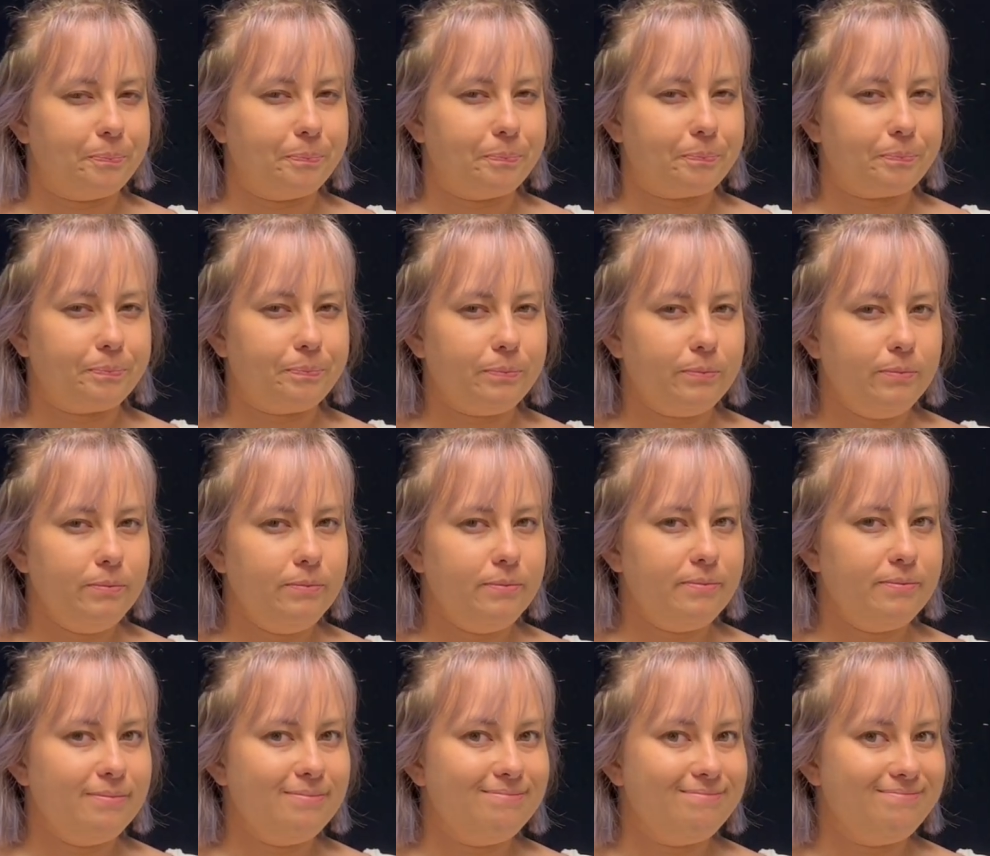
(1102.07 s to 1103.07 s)

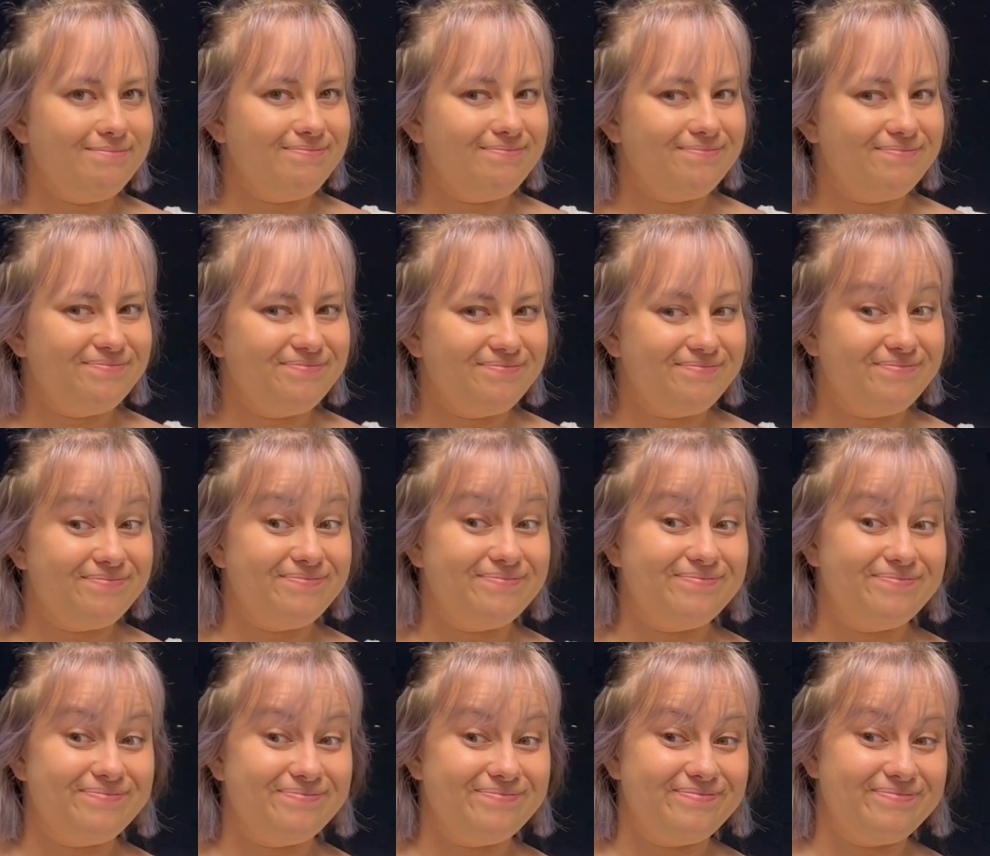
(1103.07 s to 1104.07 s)

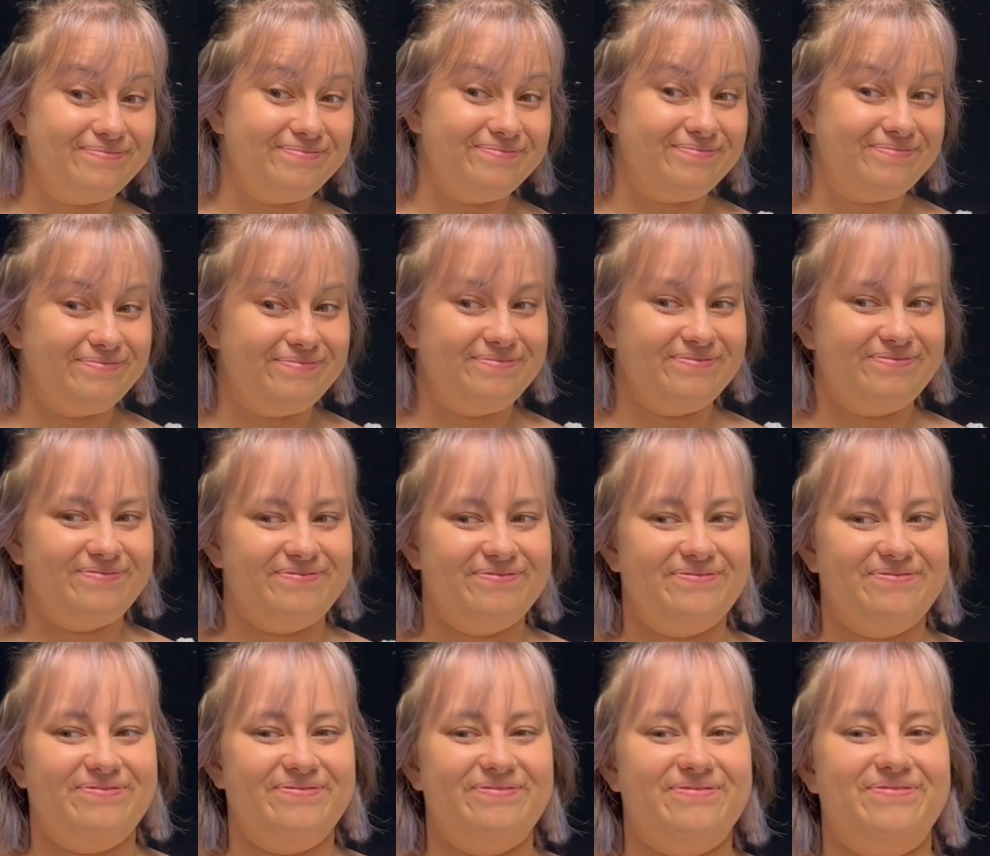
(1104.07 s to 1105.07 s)

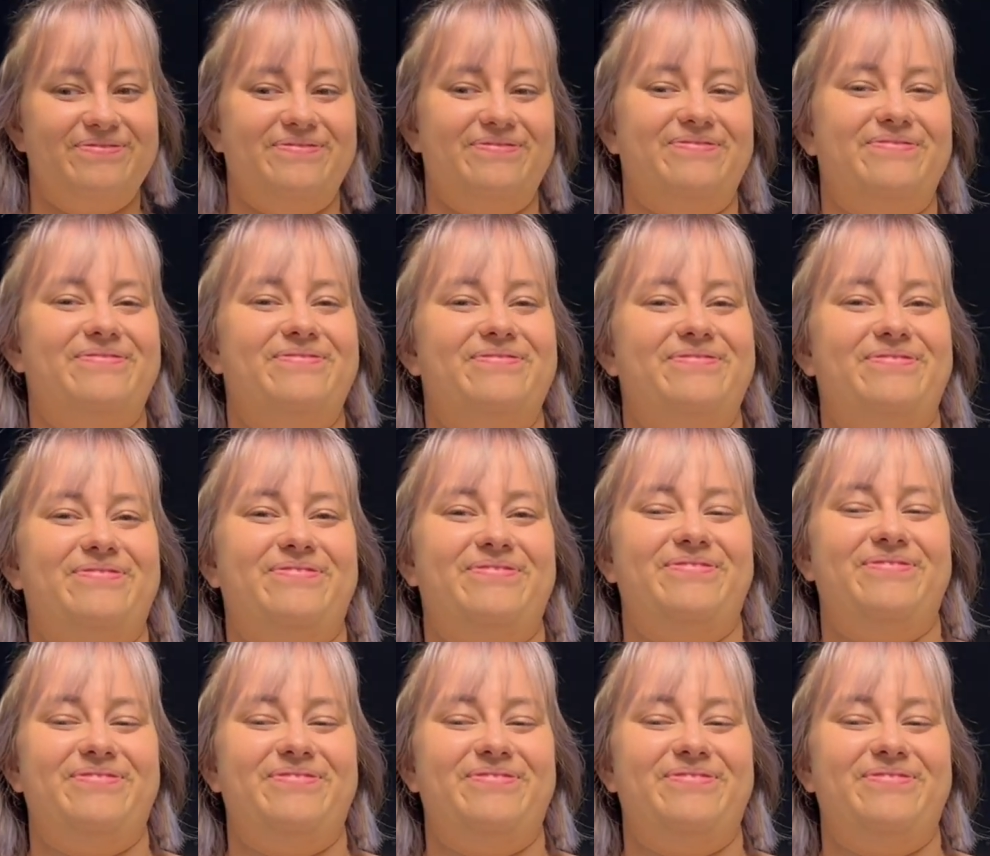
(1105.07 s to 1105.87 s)
(silence)